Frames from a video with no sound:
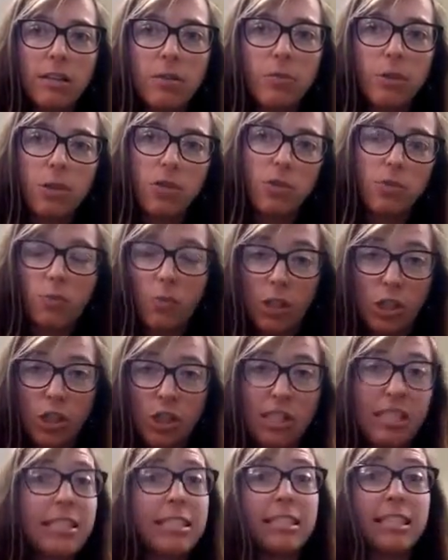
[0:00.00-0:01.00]
which we
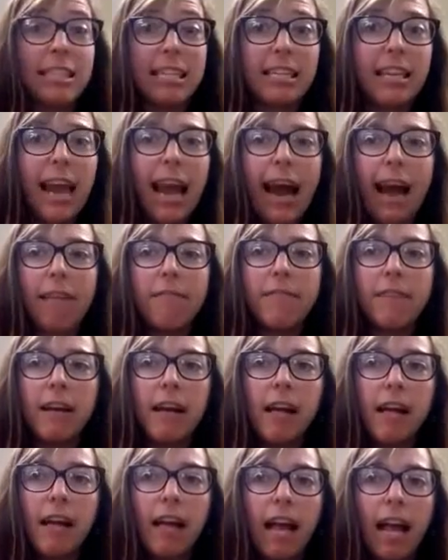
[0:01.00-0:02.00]
just didn't have,
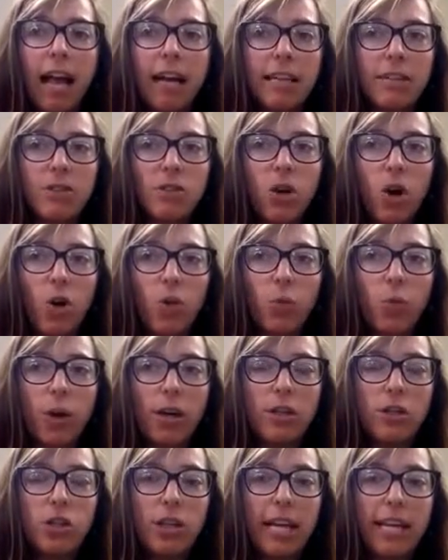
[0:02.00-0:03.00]
and it's called
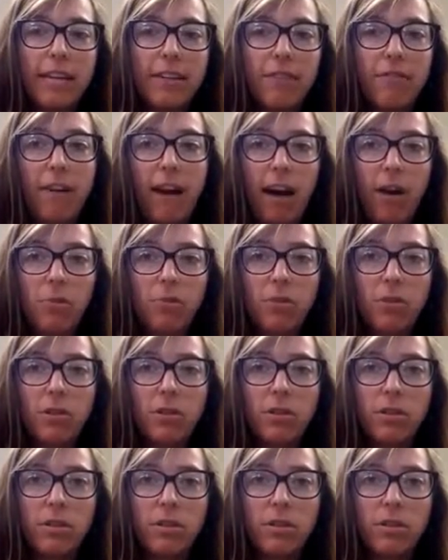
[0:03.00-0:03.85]
What Janie Found.